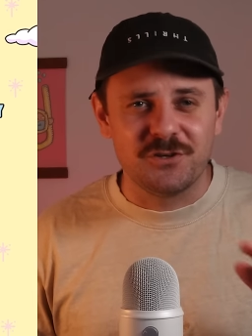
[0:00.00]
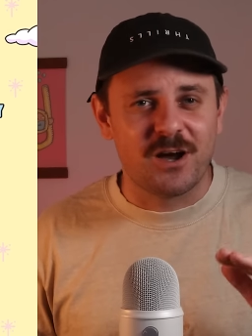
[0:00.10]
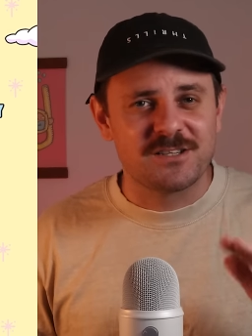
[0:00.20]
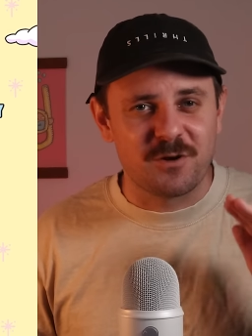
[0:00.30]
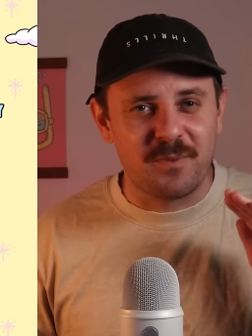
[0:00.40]
You
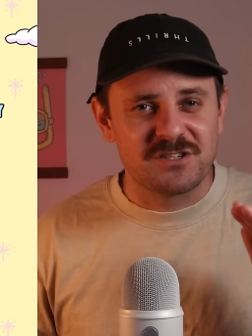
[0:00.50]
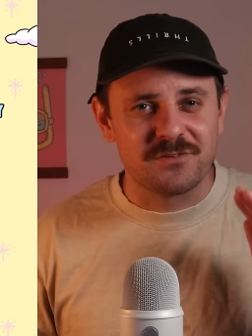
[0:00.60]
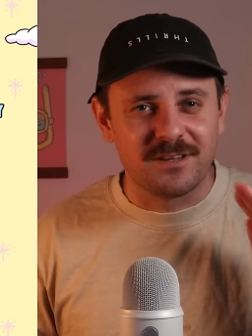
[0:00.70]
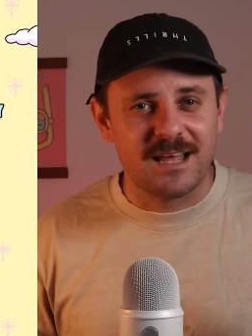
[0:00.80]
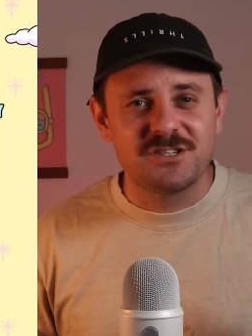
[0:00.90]
guys are a bunch
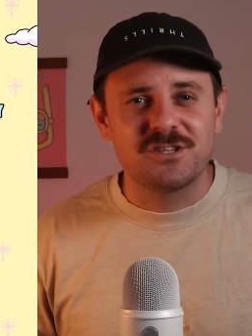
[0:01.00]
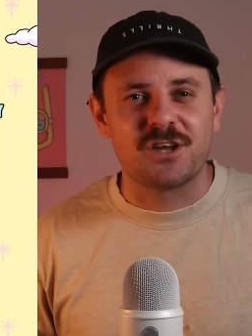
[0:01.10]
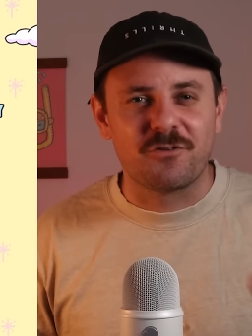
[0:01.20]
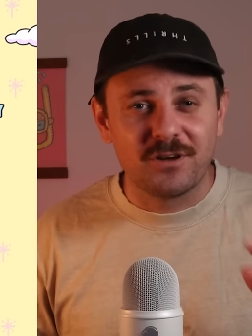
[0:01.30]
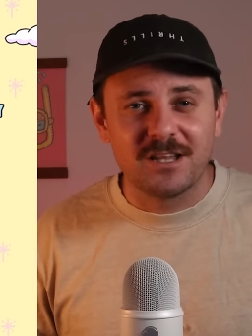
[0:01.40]
of legends.
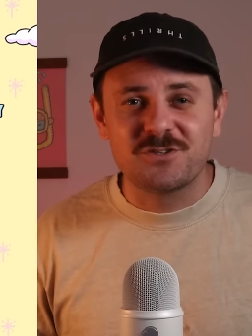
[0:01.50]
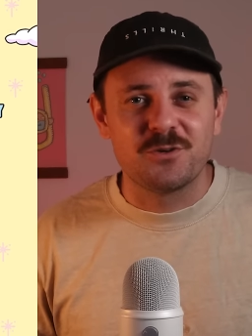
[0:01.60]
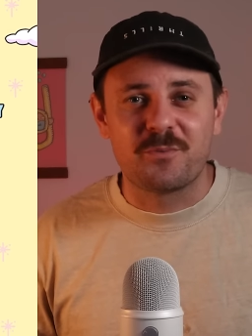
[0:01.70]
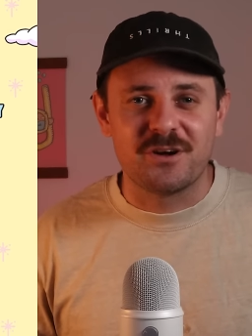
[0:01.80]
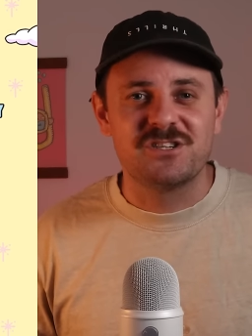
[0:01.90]
I really
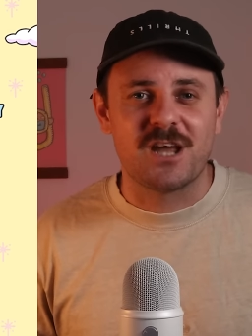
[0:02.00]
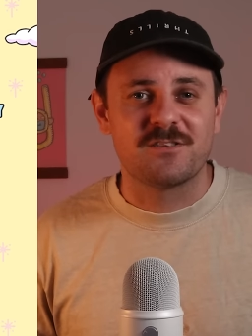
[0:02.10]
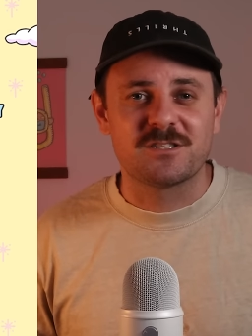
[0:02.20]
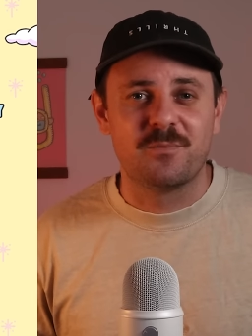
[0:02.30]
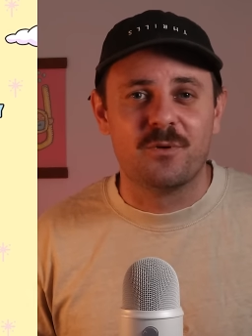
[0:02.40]
do appreciate
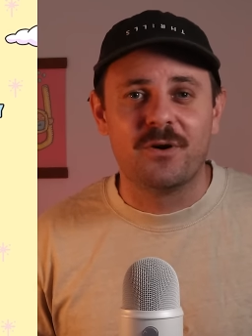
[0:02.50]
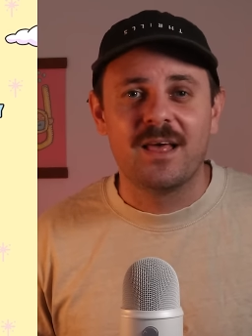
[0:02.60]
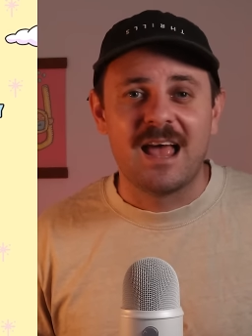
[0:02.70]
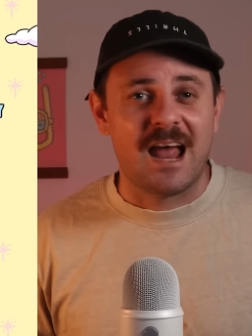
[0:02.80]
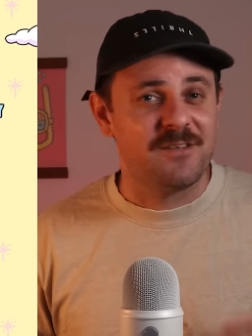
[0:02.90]
the support.
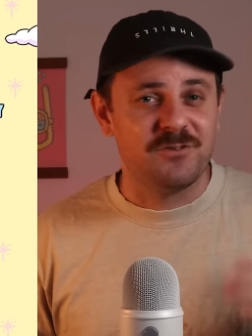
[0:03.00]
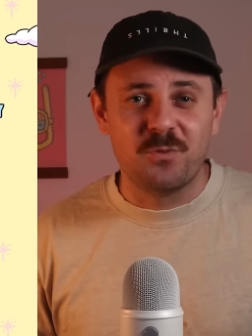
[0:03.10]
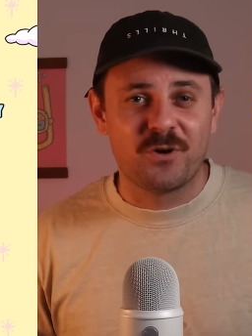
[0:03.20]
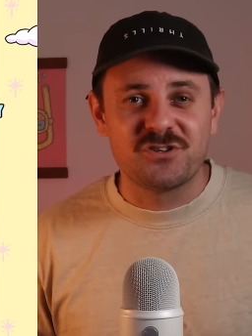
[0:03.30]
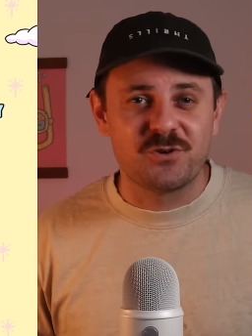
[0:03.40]
And if you
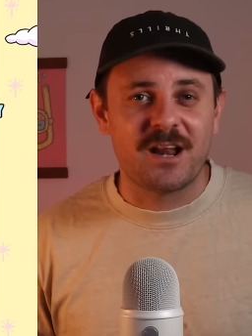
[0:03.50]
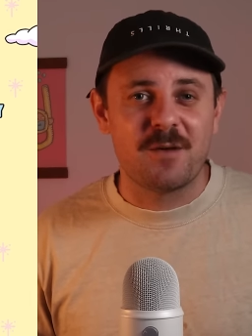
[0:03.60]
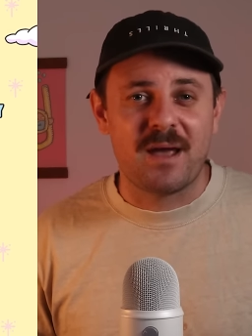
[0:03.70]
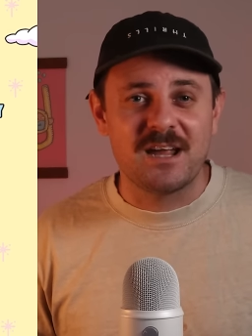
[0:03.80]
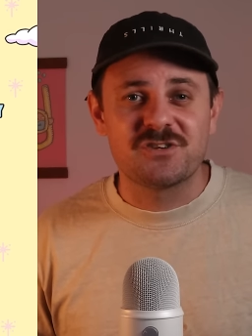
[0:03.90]
want to join
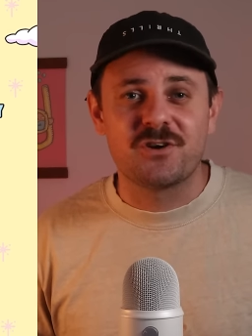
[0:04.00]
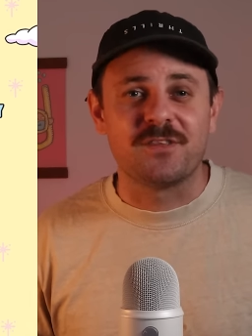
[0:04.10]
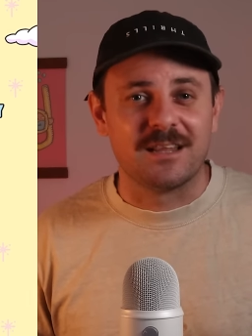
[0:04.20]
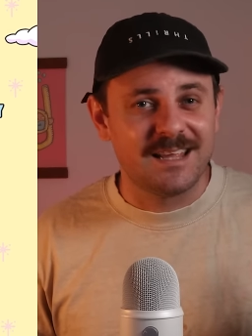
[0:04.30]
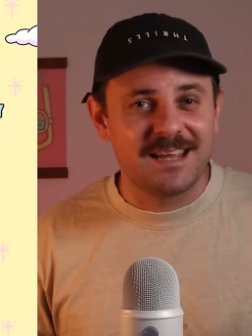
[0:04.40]
our
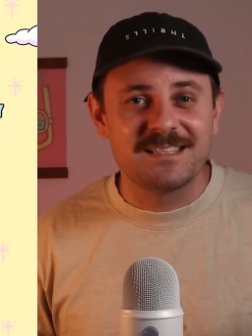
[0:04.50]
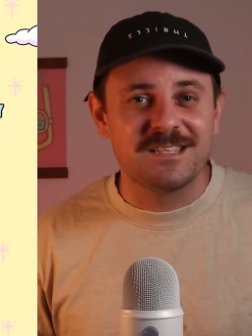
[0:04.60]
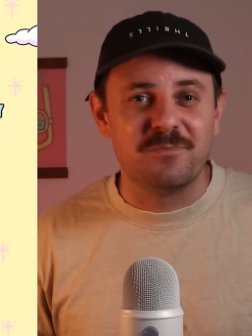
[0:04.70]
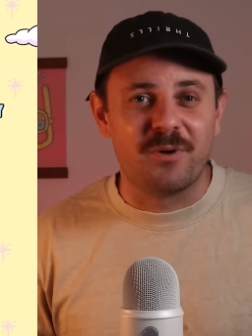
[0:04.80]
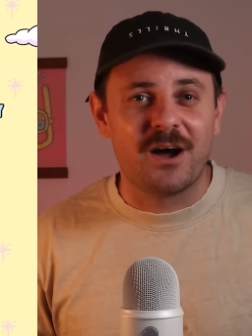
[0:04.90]
Patreon, the link is
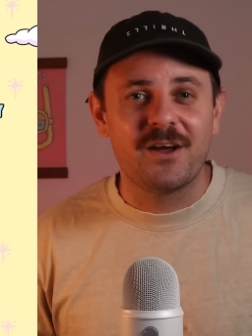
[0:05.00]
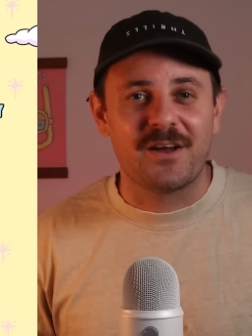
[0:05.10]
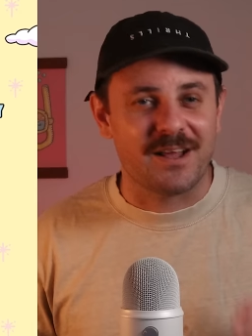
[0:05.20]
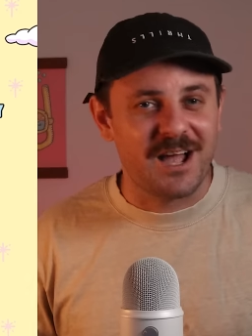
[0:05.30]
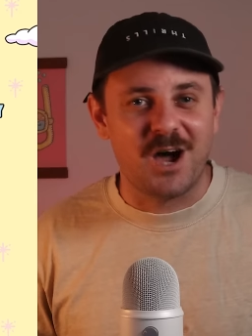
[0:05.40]
in the bio
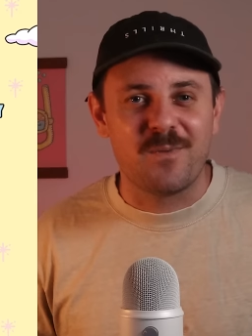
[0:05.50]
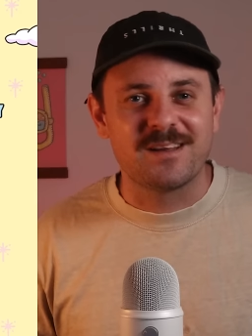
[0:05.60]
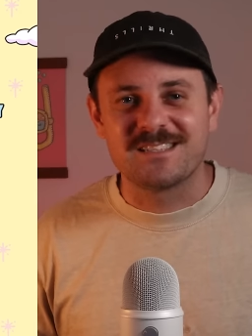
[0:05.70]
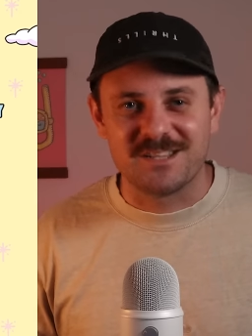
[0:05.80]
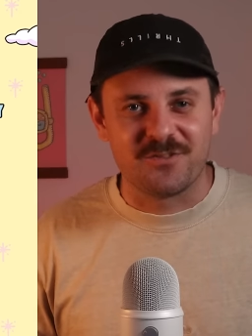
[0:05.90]
and I can't
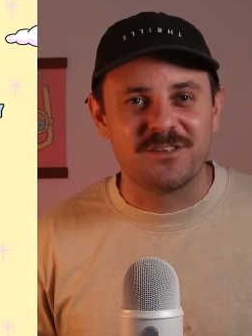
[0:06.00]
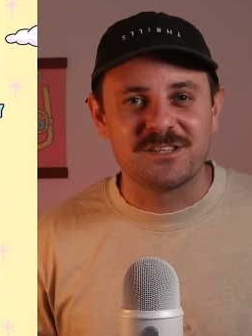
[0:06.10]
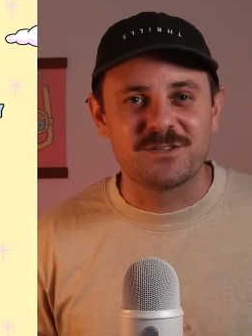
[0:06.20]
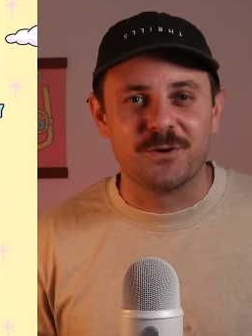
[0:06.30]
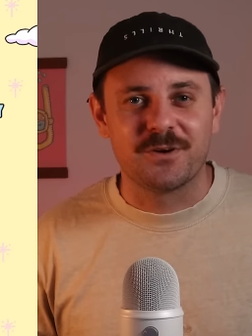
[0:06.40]
wait to see you on the
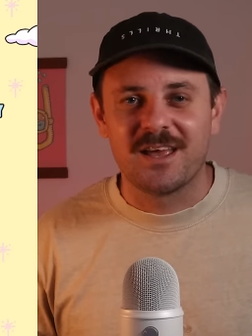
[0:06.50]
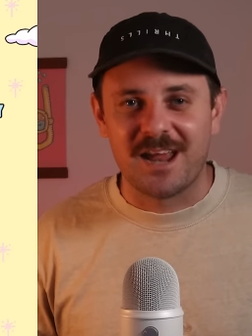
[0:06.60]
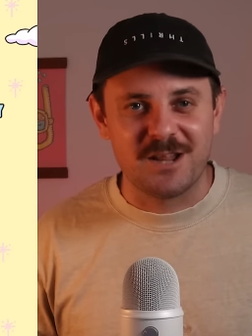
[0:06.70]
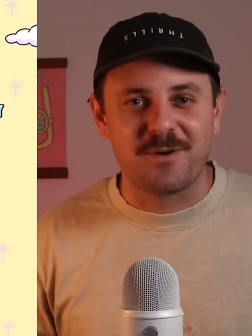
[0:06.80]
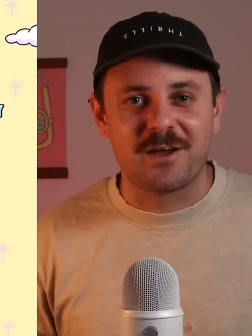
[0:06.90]
Discord.
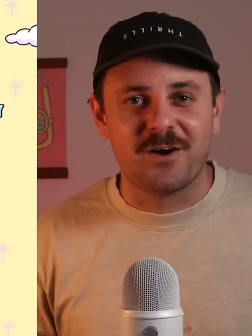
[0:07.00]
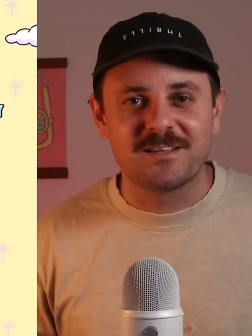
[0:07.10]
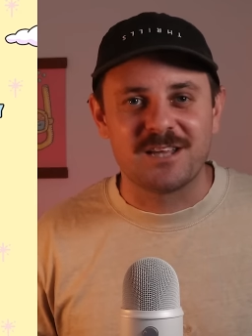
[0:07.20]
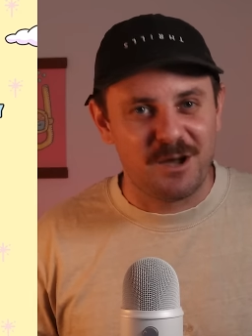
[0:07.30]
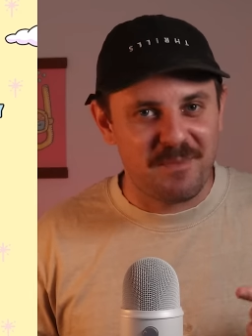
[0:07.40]
Anyway,
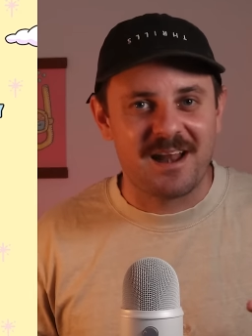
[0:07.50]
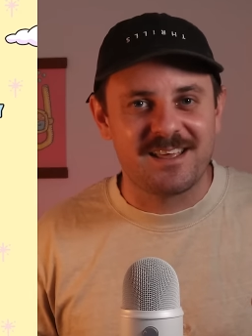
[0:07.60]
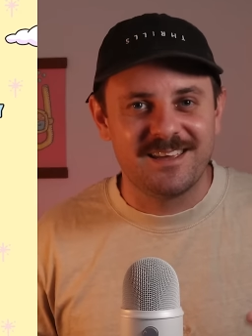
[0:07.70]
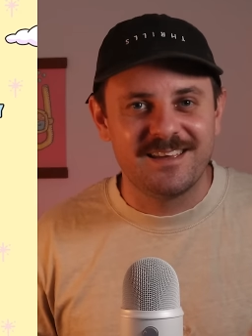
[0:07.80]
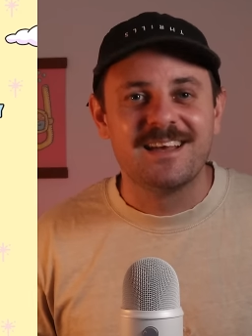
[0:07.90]
guys, I'm out
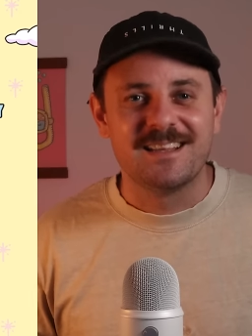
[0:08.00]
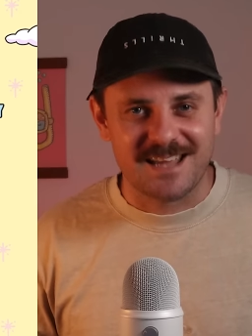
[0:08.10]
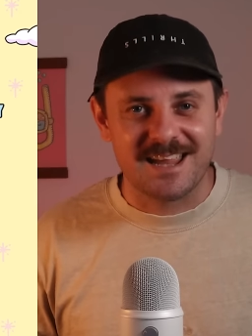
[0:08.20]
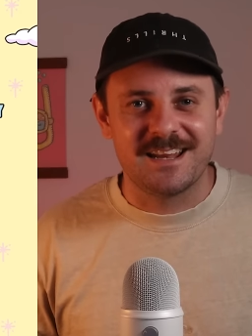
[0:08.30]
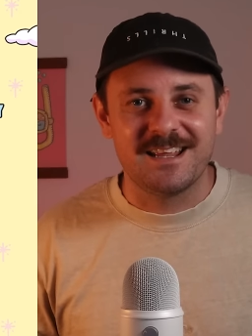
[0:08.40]
of here.
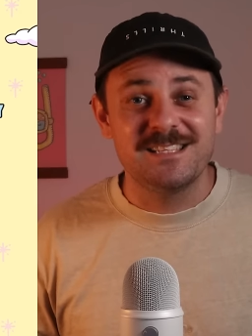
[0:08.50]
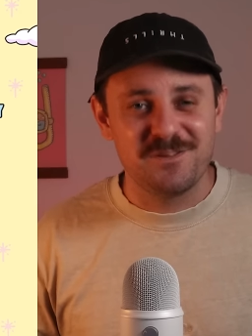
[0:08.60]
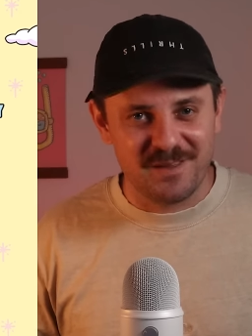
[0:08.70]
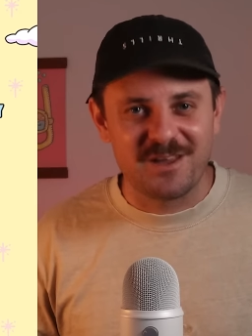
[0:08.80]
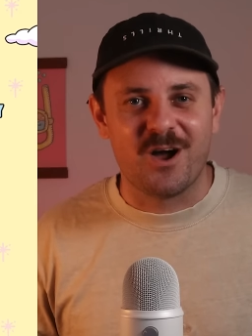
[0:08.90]
Take it
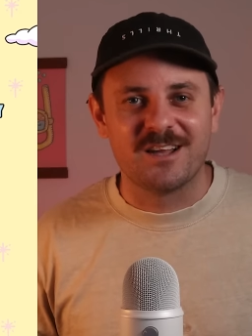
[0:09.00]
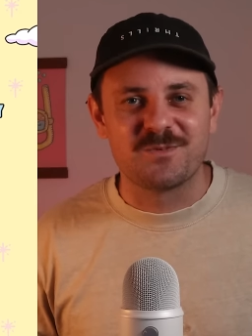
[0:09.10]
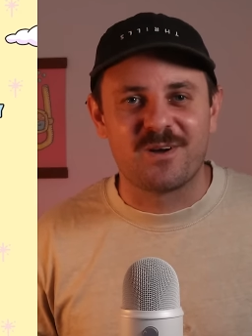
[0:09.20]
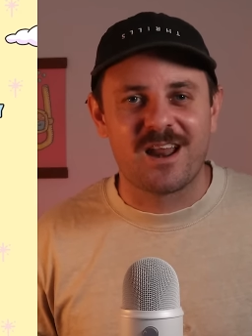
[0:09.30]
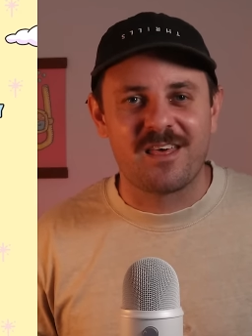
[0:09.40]
easy, be kind
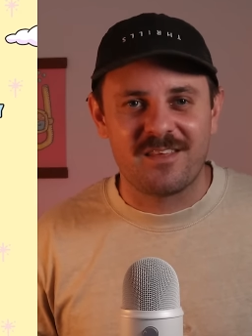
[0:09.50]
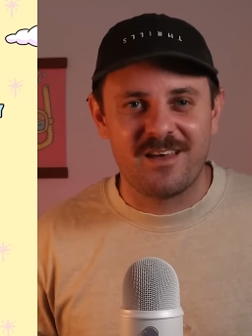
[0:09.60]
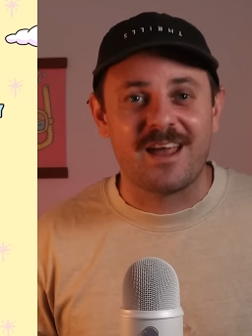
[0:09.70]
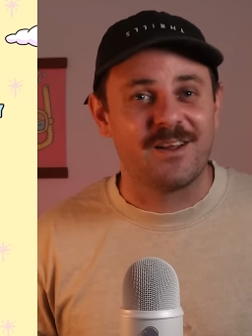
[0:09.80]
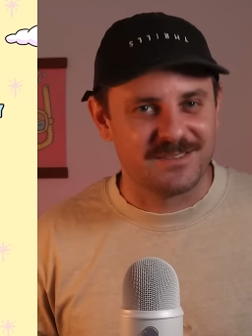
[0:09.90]
to one another,
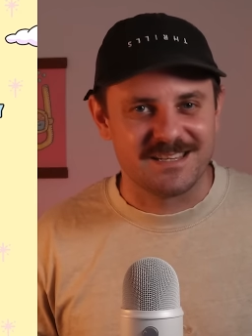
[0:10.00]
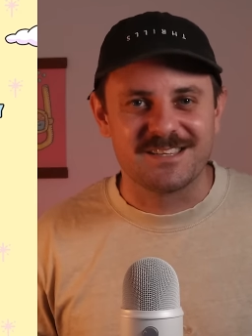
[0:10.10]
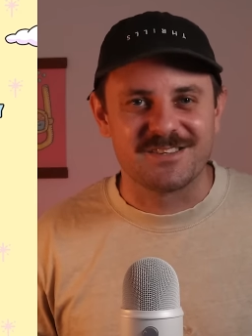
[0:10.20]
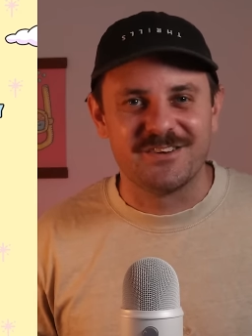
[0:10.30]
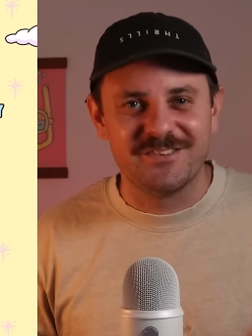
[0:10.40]
and I'll see
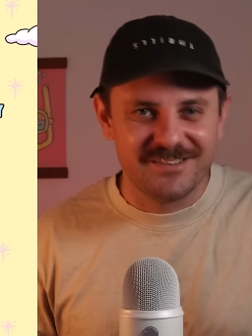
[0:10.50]
you soon.